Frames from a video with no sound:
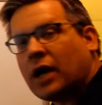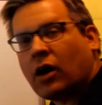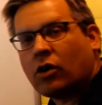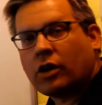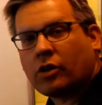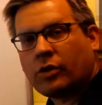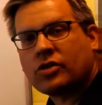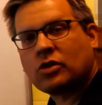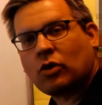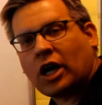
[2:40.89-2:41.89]
power. Now the
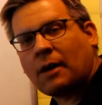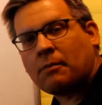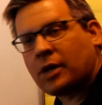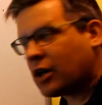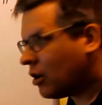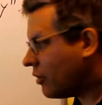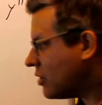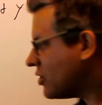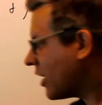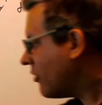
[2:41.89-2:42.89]
reason why I'm making all
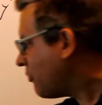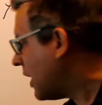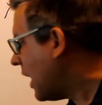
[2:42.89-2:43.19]
these negative